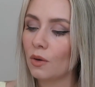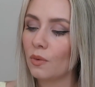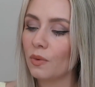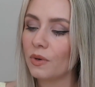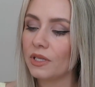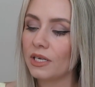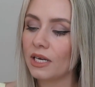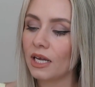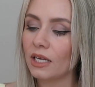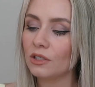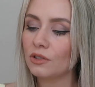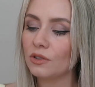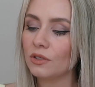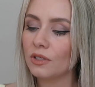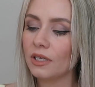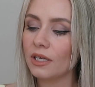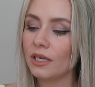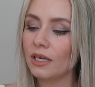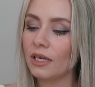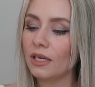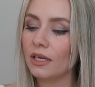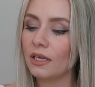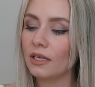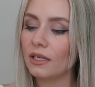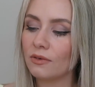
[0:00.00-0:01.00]
With
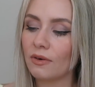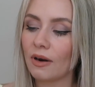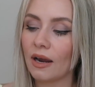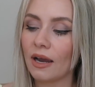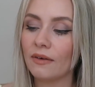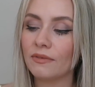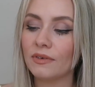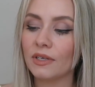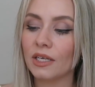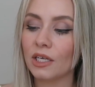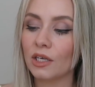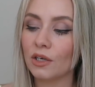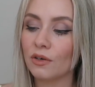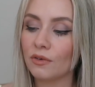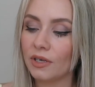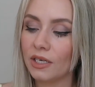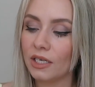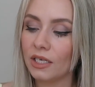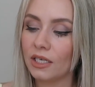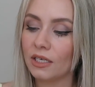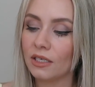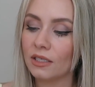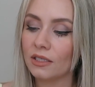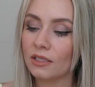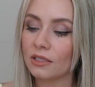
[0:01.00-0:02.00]
naturally derived
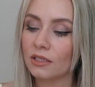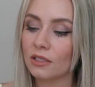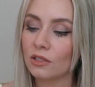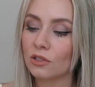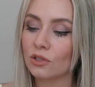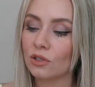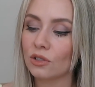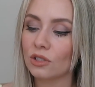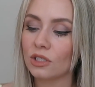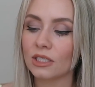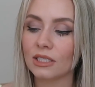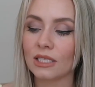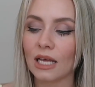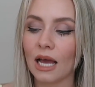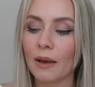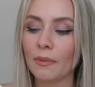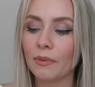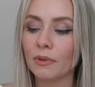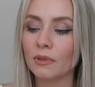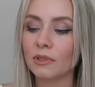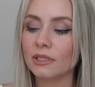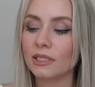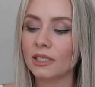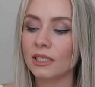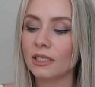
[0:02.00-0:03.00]
ingredients such as
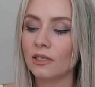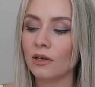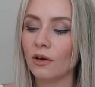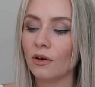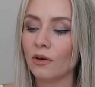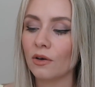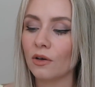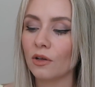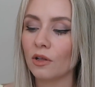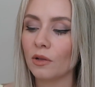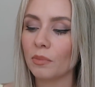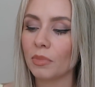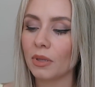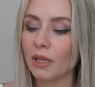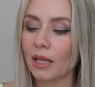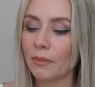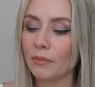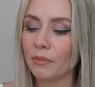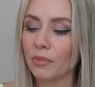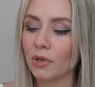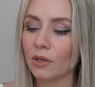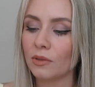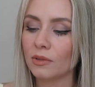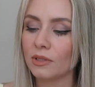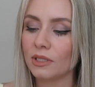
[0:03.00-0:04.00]
apple seed oil,
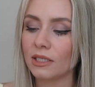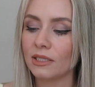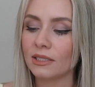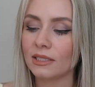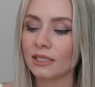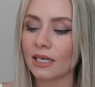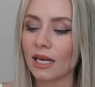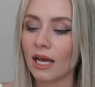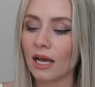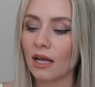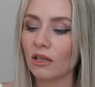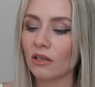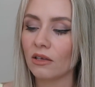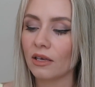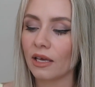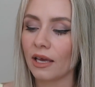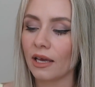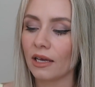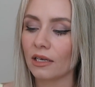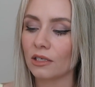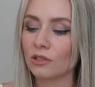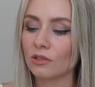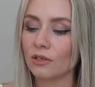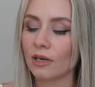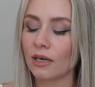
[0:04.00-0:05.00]
plant proteins and algae
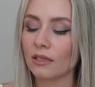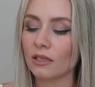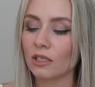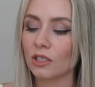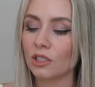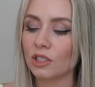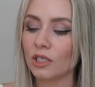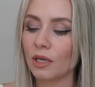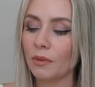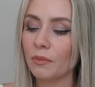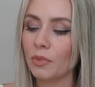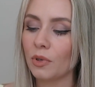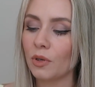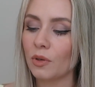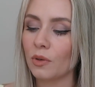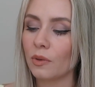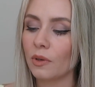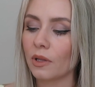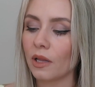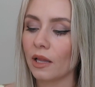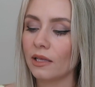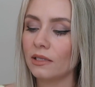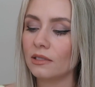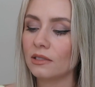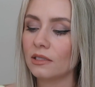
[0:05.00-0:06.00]
extract, the shampoo
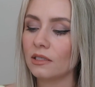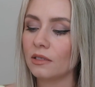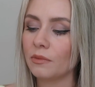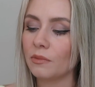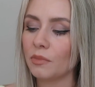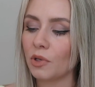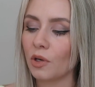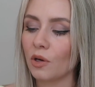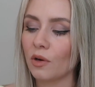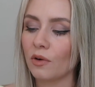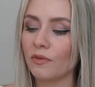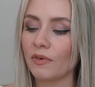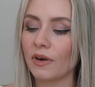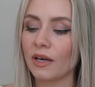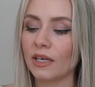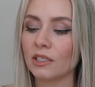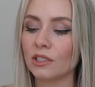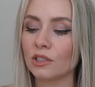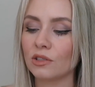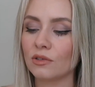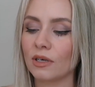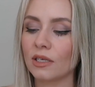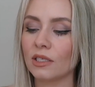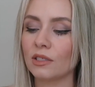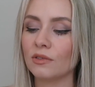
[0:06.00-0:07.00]
cleanses and
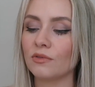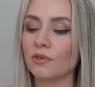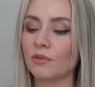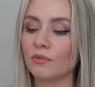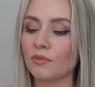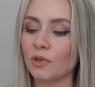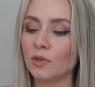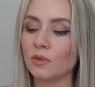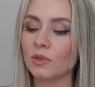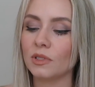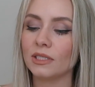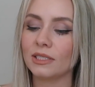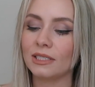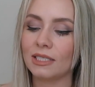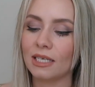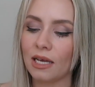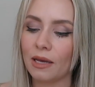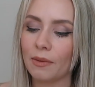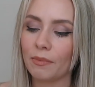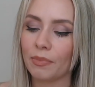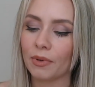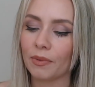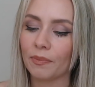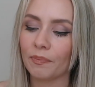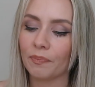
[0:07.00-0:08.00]
purifies strands from root to
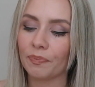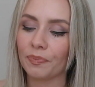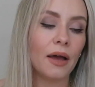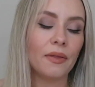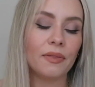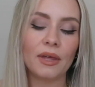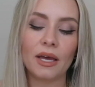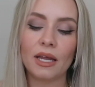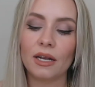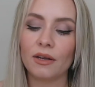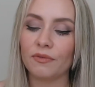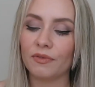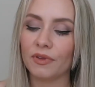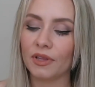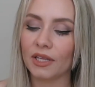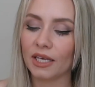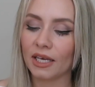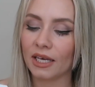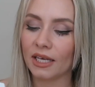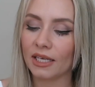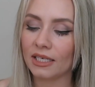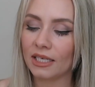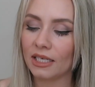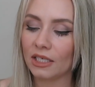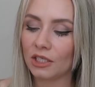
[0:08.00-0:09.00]
tip. And then from the
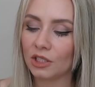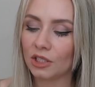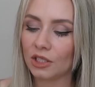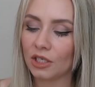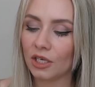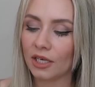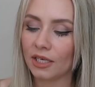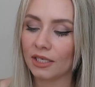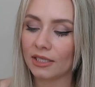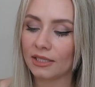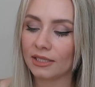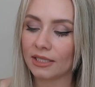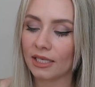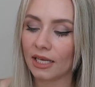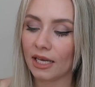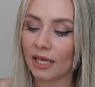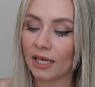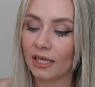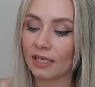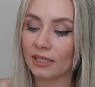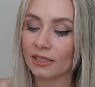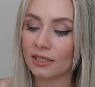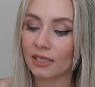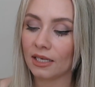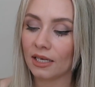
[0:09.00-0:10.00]
conditioner it
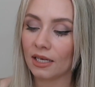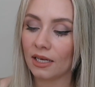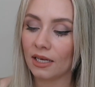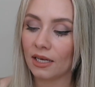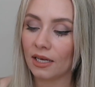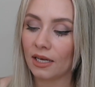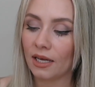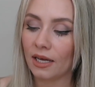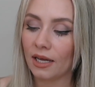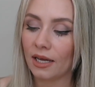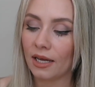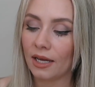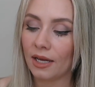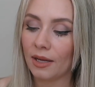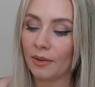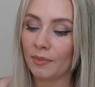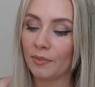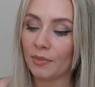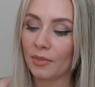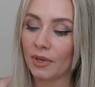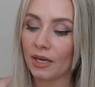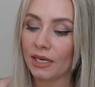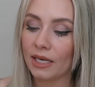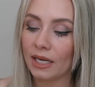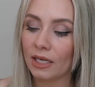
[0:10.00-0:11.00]
says a
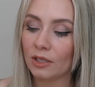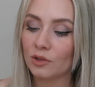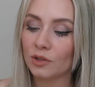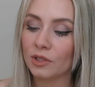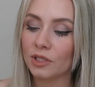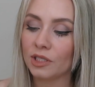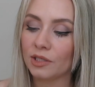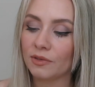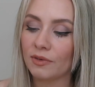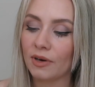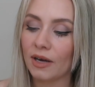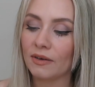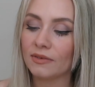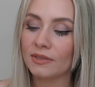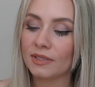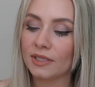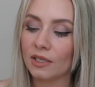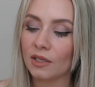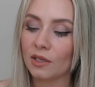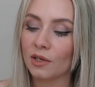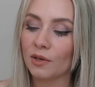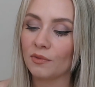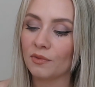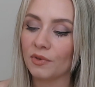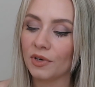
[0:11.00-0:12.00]
naturally derived
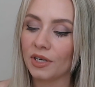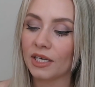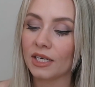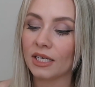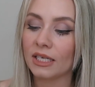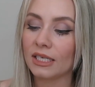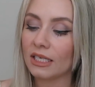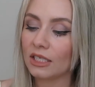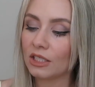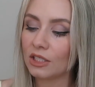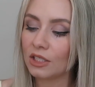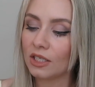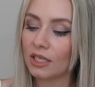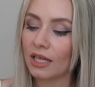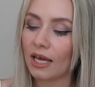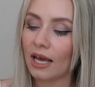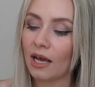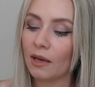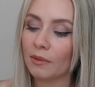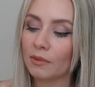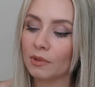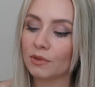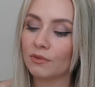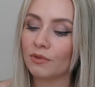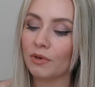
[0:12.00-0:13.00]
silicone-free conditioner that
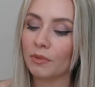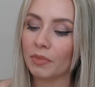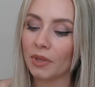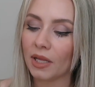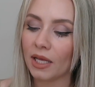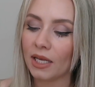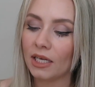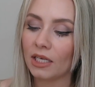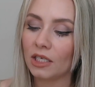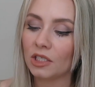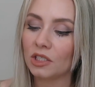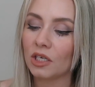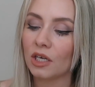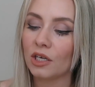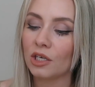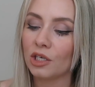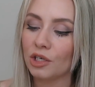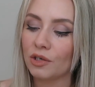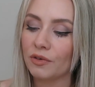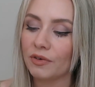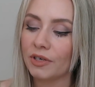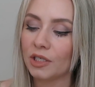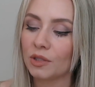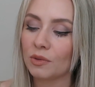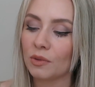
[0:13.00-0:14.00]
helps to replenish and
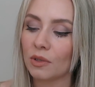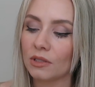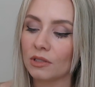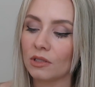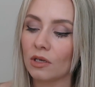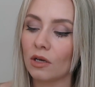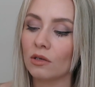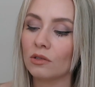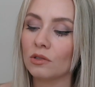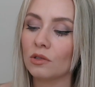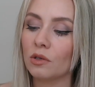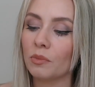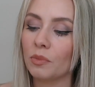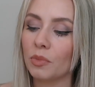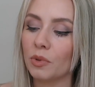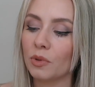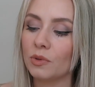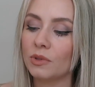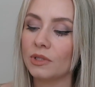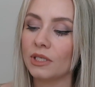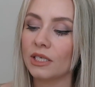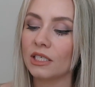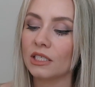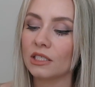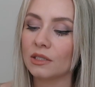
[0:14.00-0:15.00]
nourish whilst also
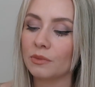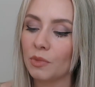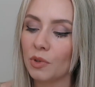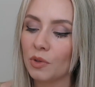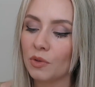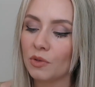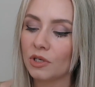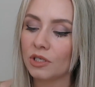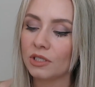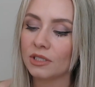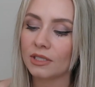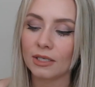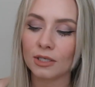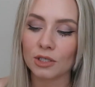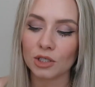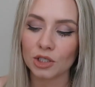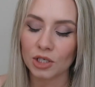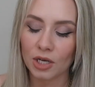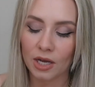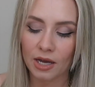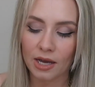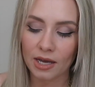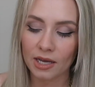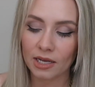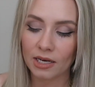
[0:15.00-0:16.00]
boosting smoothness and
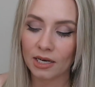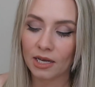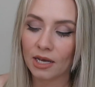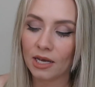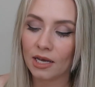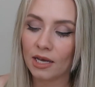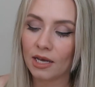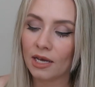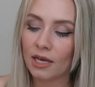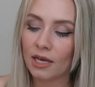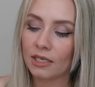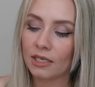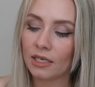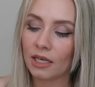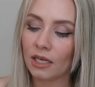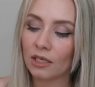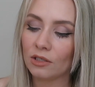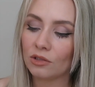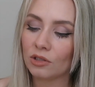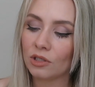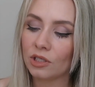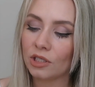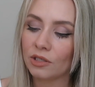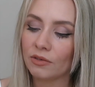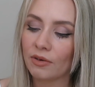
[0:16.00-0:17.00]
shine.
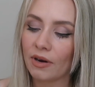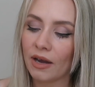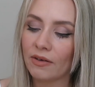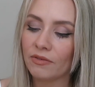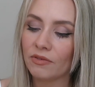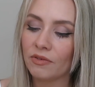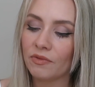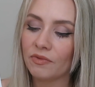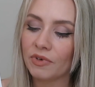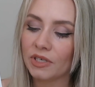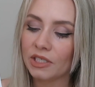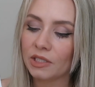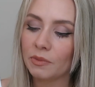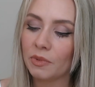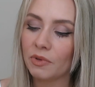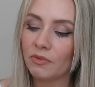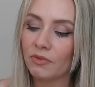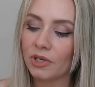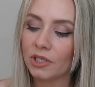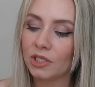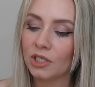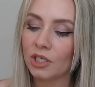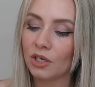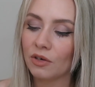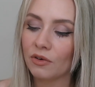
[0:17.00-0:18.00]
Naturally derived and
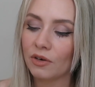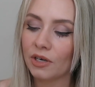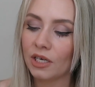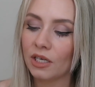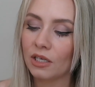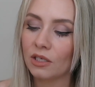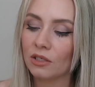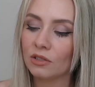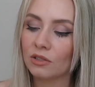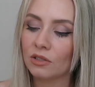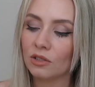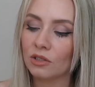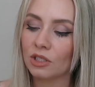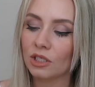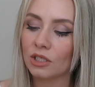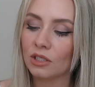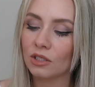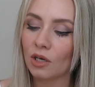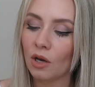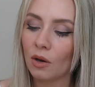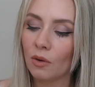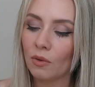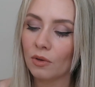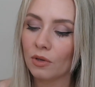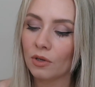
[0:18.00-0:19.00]
vitamin-rich ingredients such as
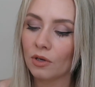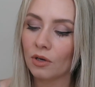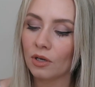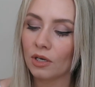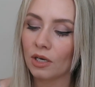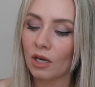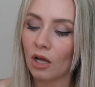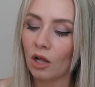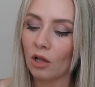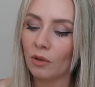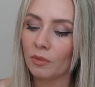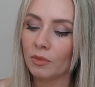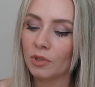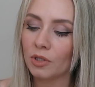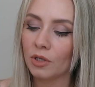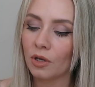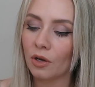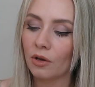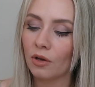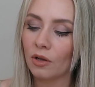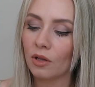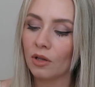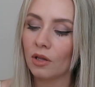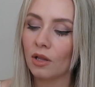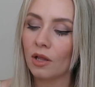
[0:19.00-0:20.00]
coconut and almond
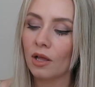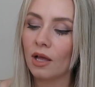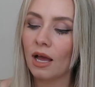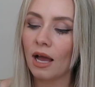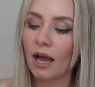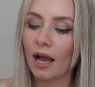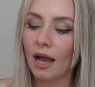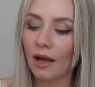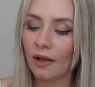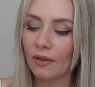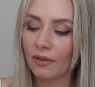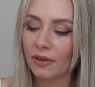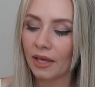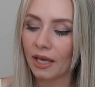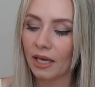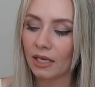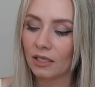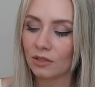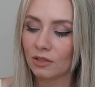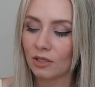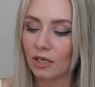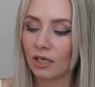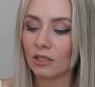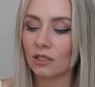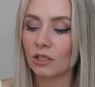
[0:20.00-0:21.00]
oil, algae
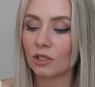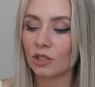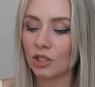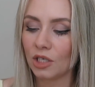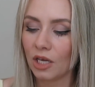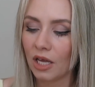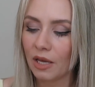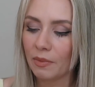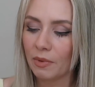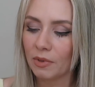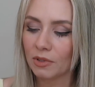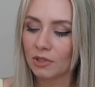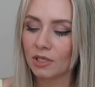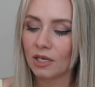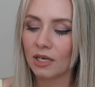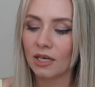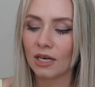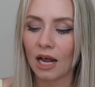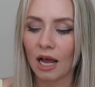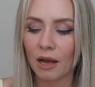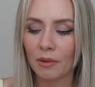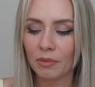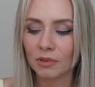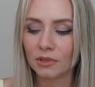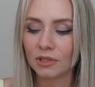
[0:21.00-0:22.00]
extract, shea butter
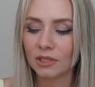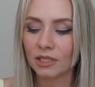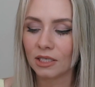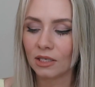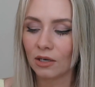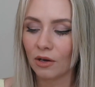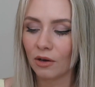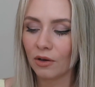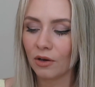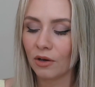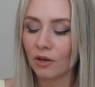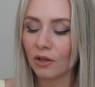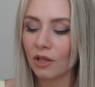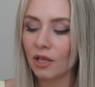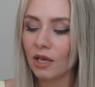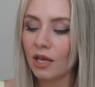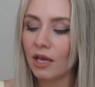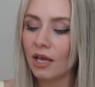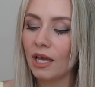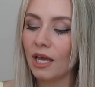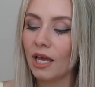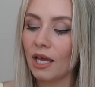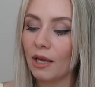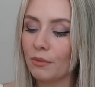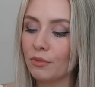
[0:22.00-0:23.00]
and apple seed oil.
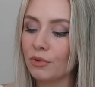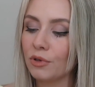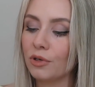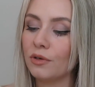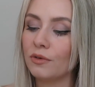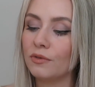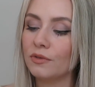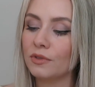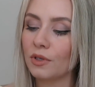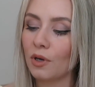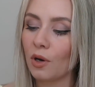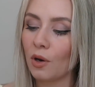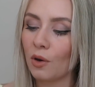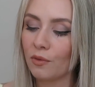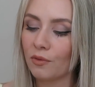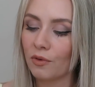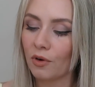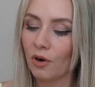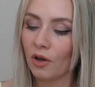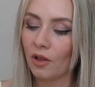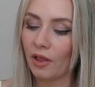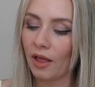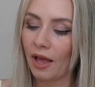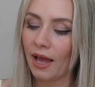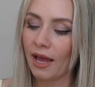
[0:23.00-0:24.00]
It improves
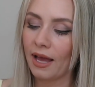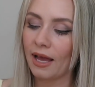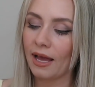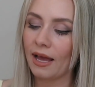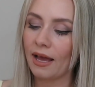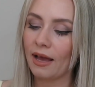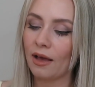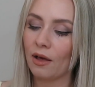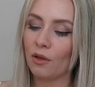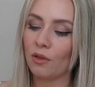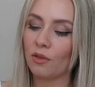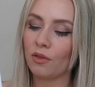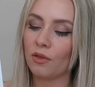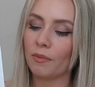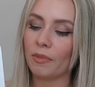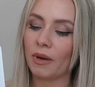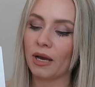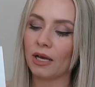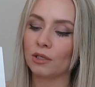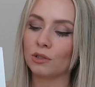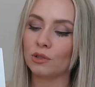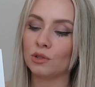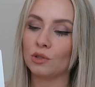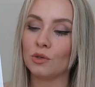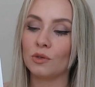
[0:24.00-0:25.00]
overall hair health
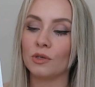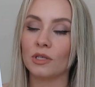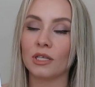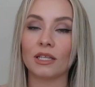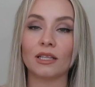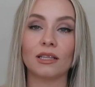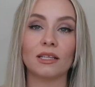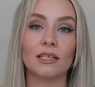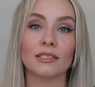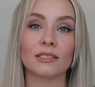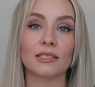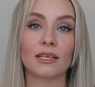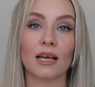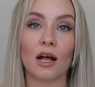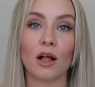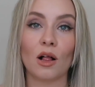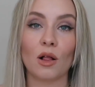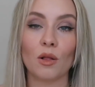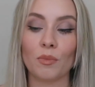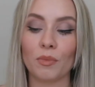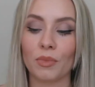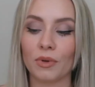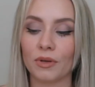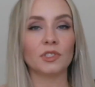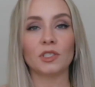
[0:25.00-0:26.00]
by soothing the
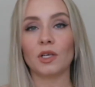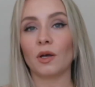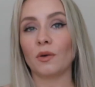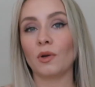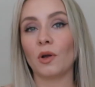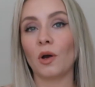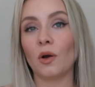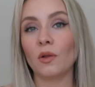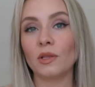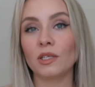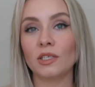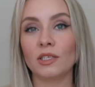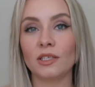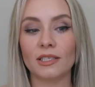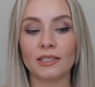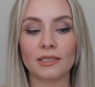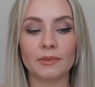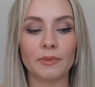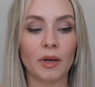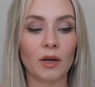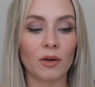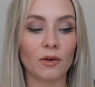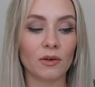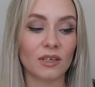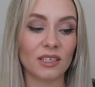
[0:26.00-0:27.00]
scalp. So not only do they
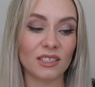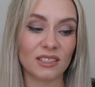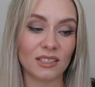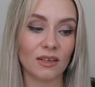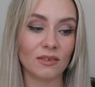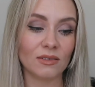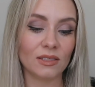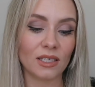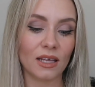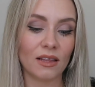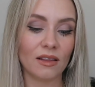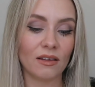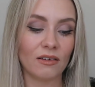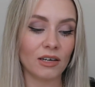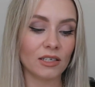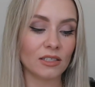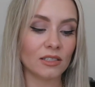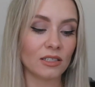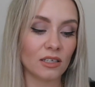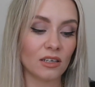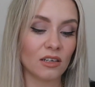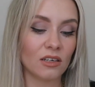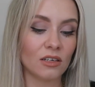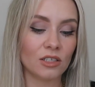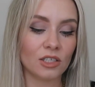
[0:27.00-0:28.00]
smell good, it sounds like they're
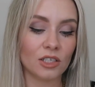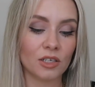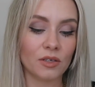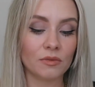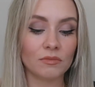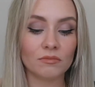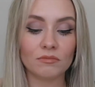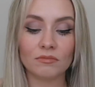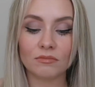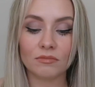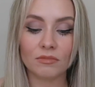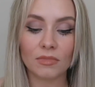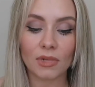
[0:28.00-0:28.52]
actually going to do